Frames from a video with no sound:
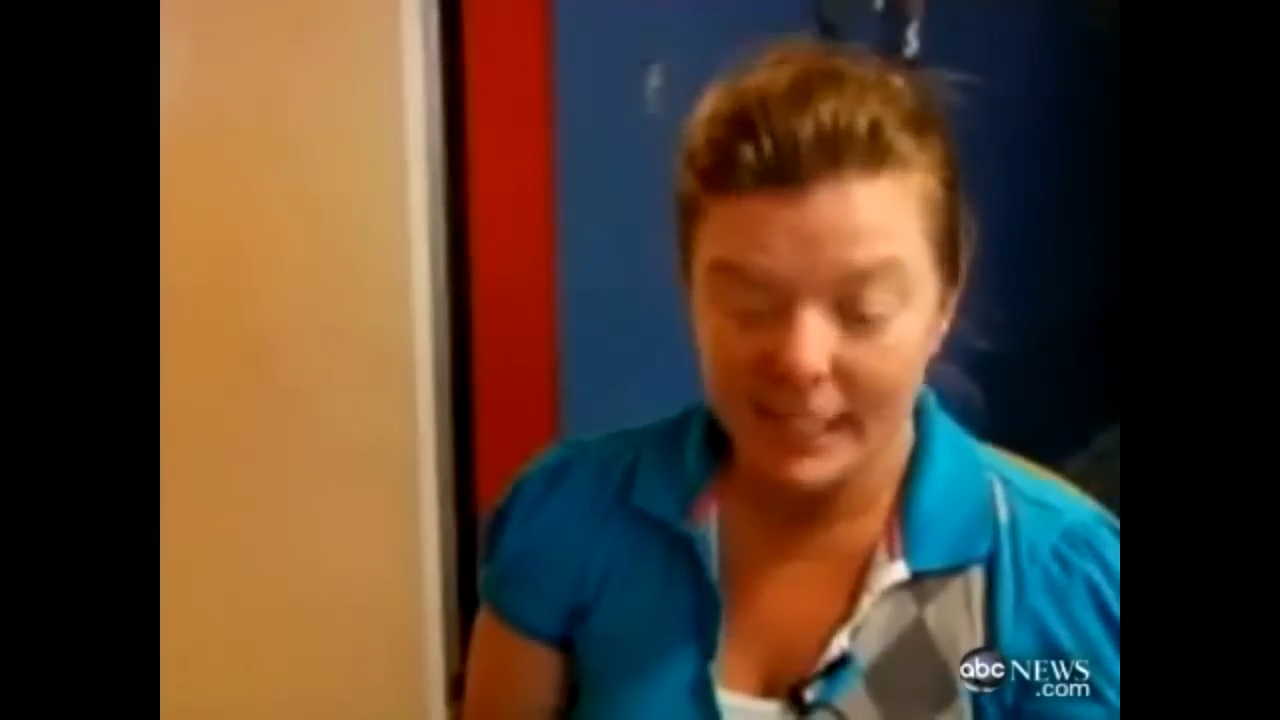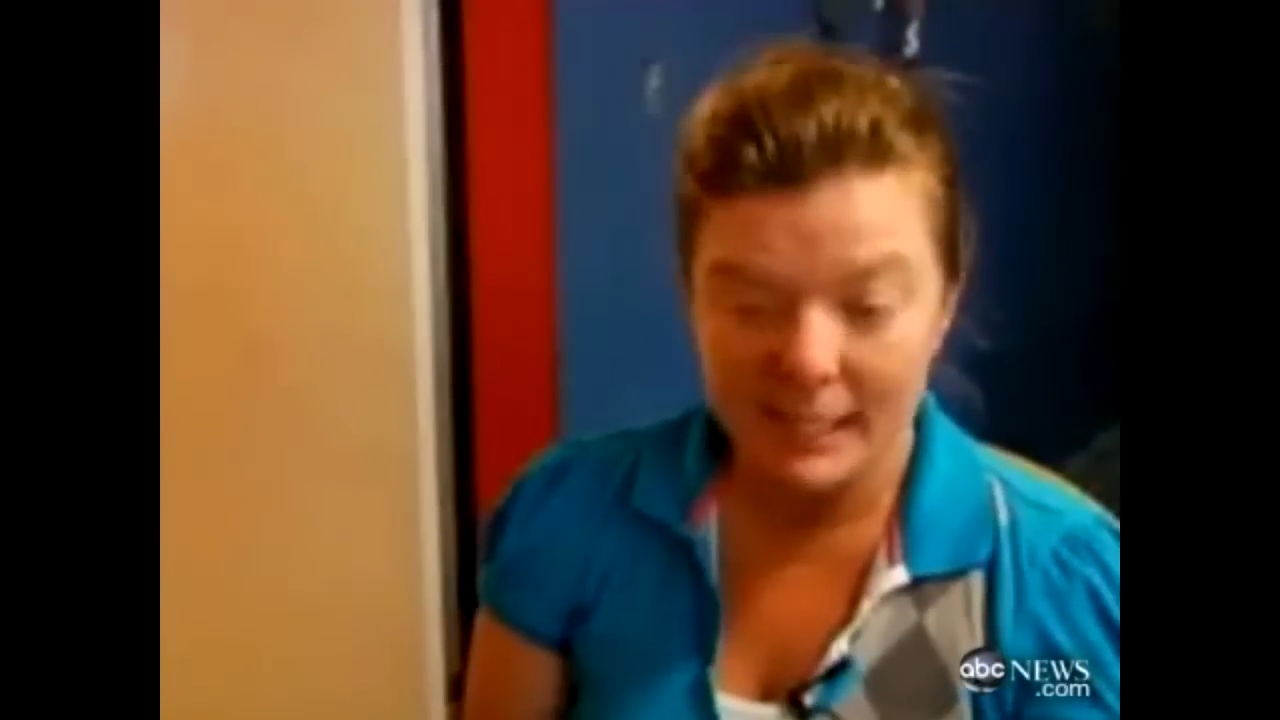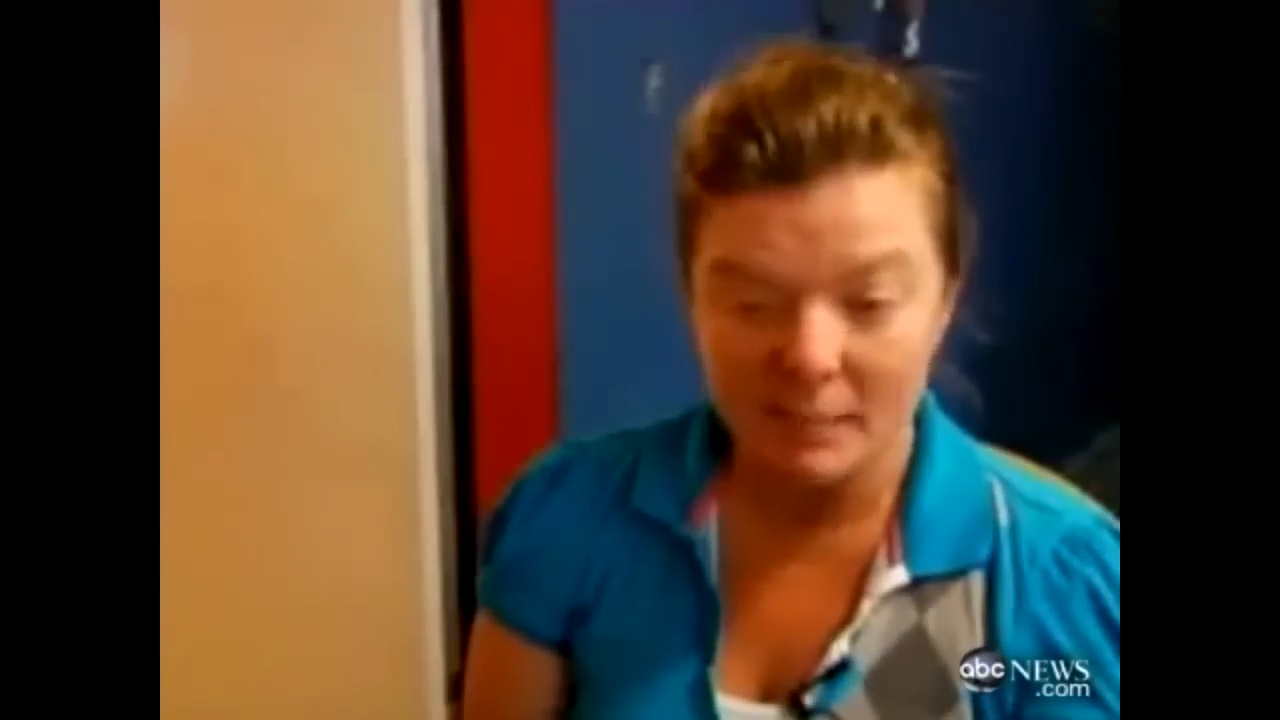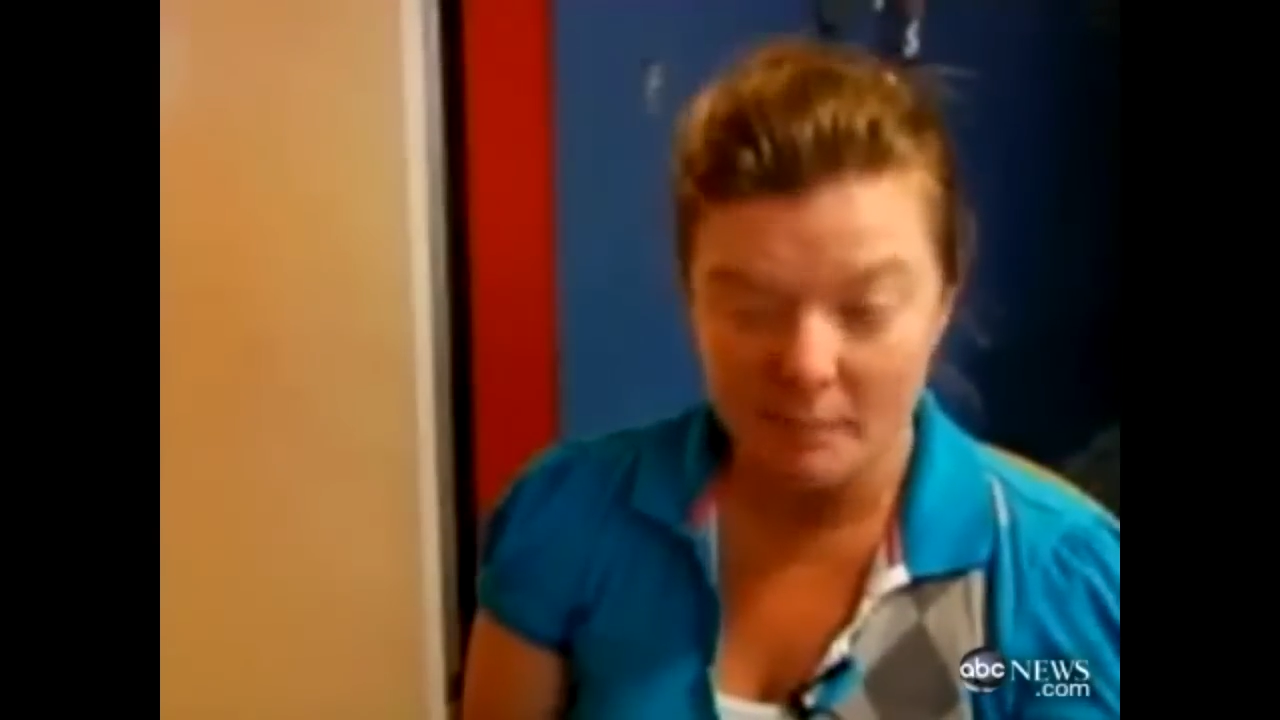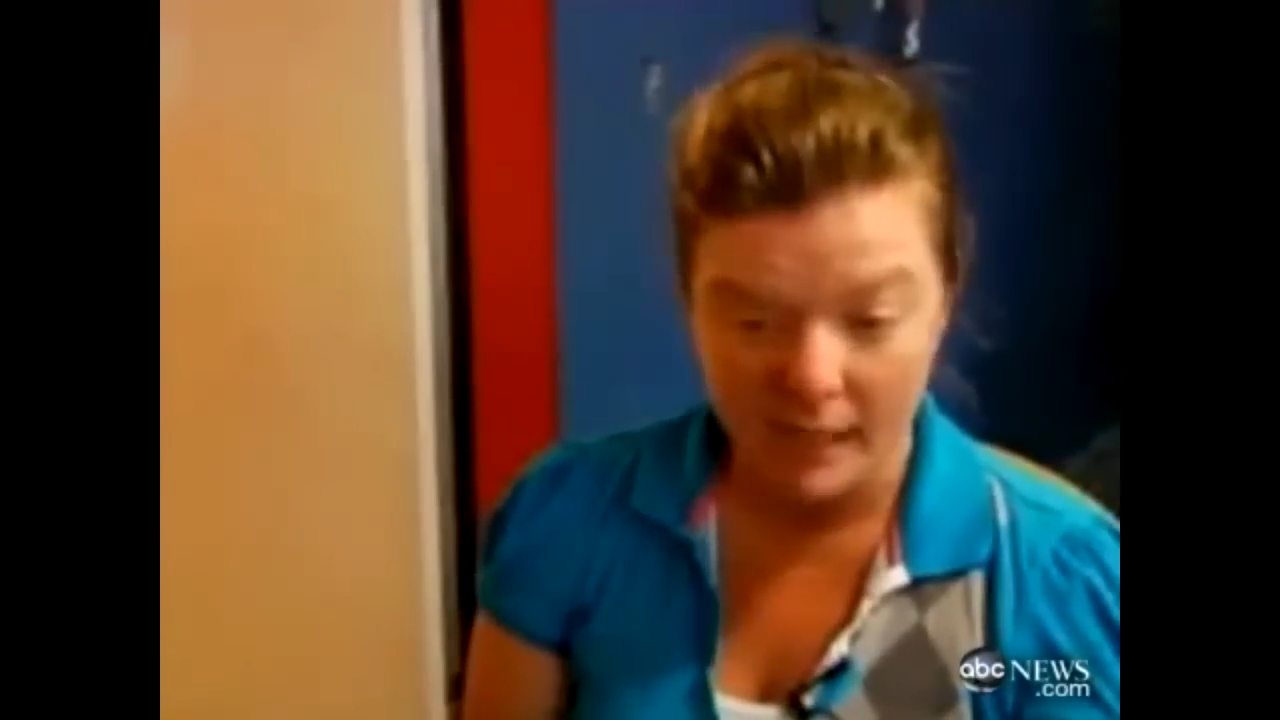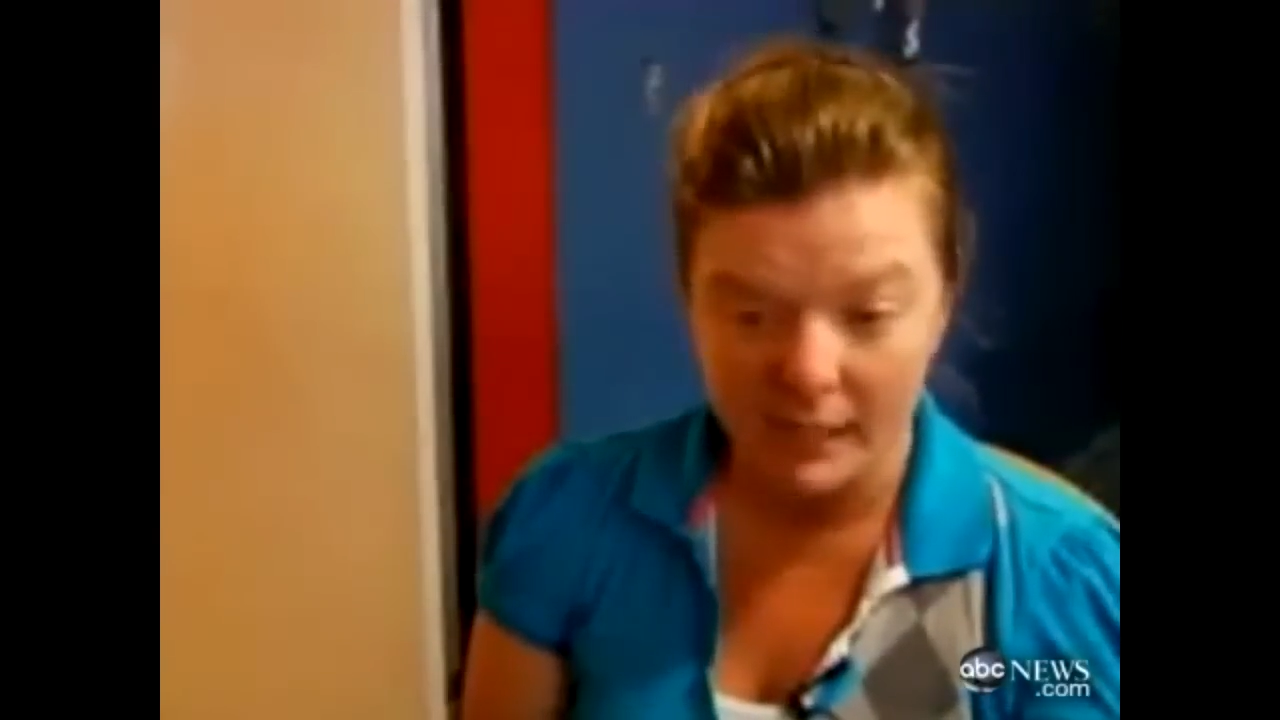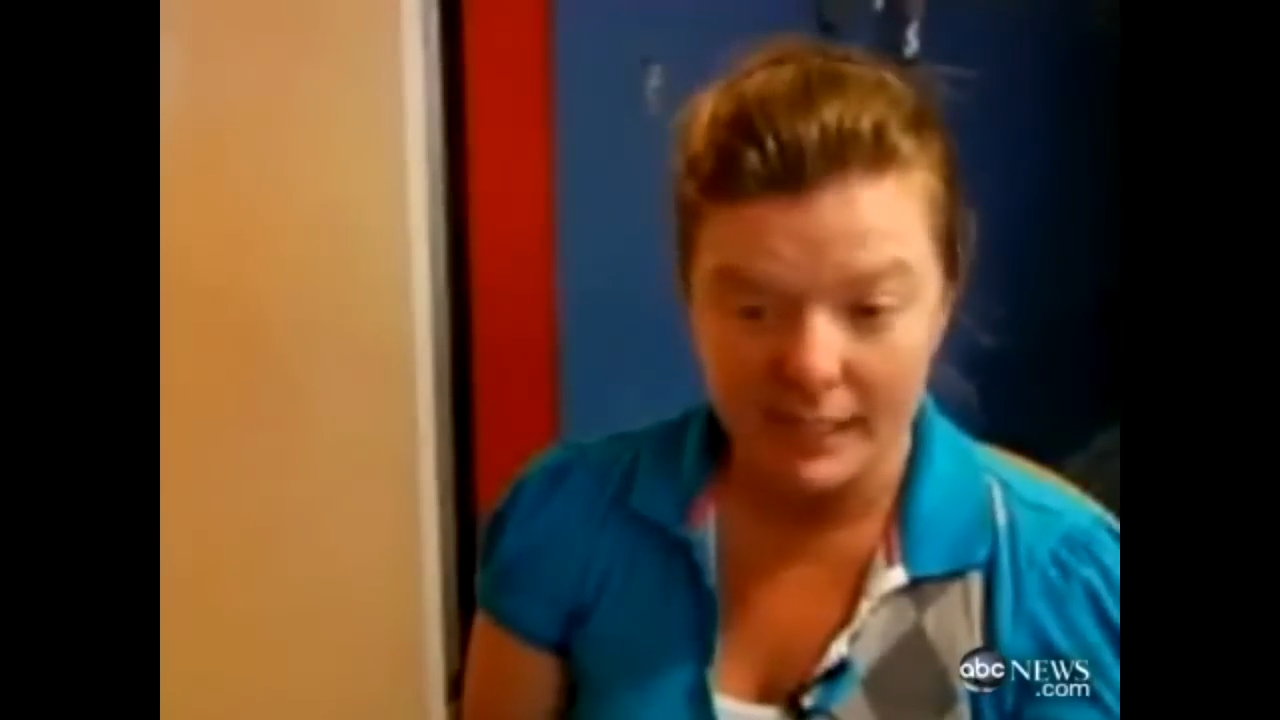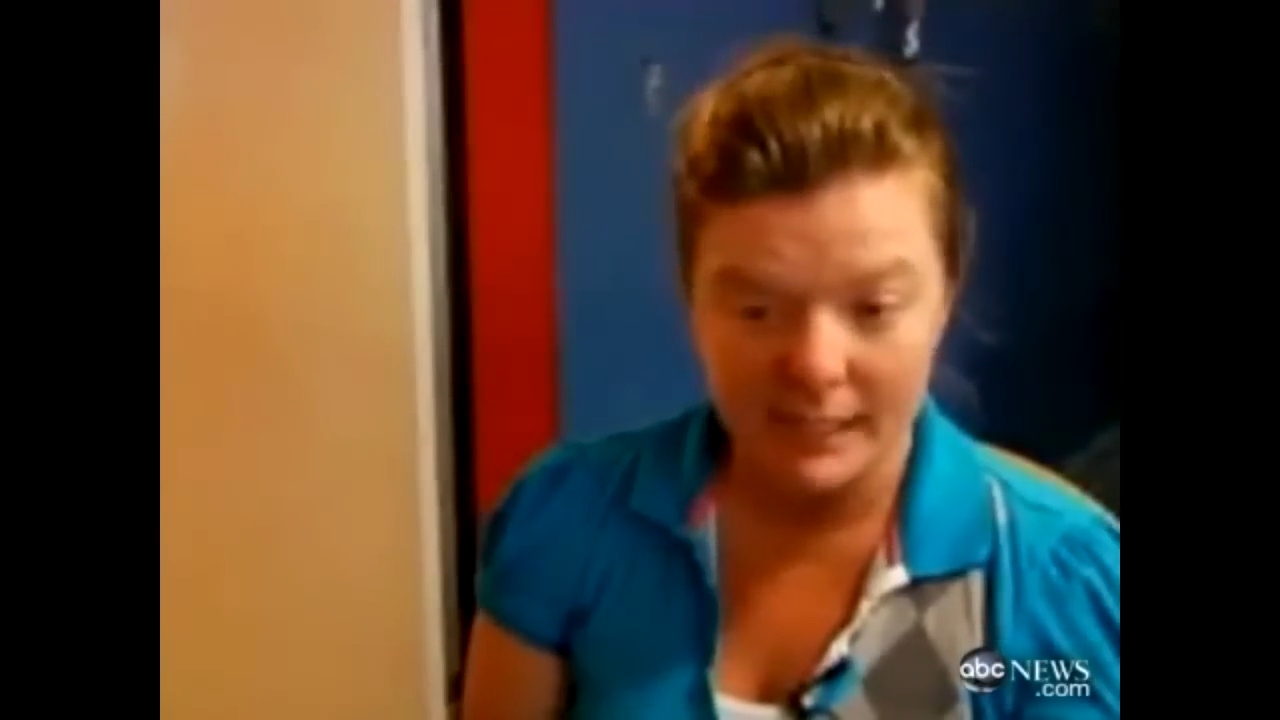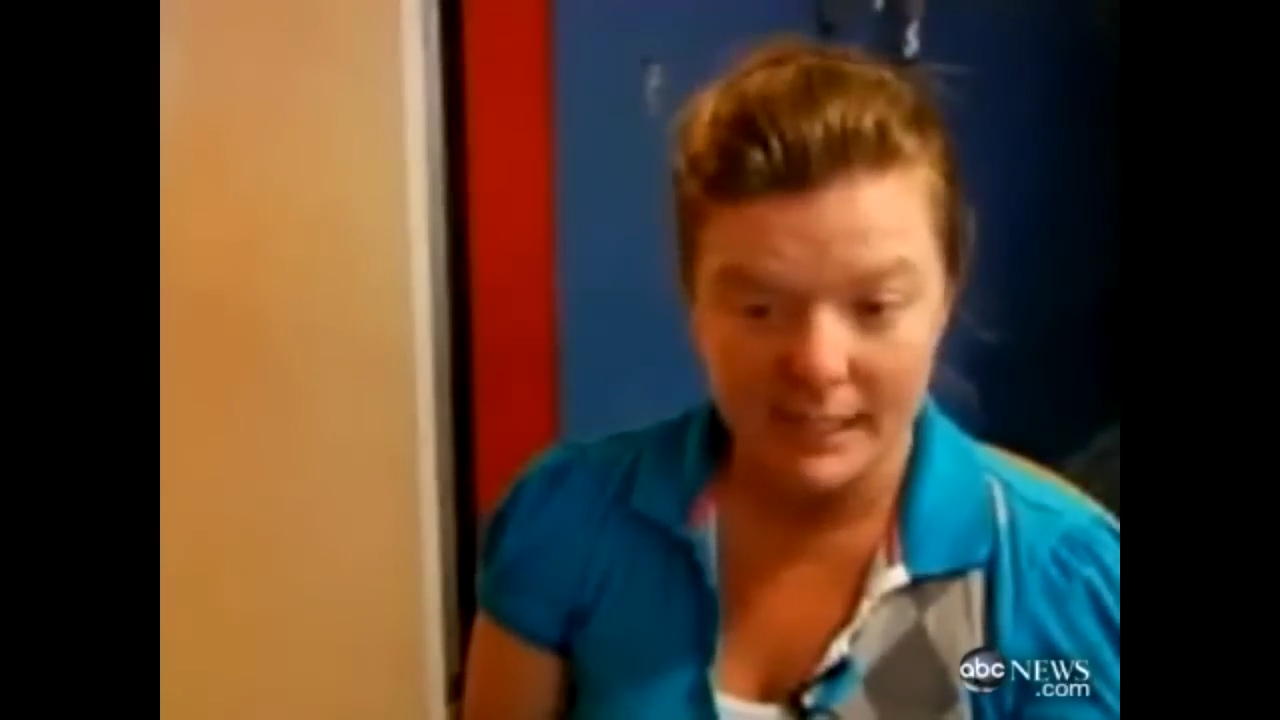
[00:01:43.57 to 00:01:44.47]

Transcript: thinks about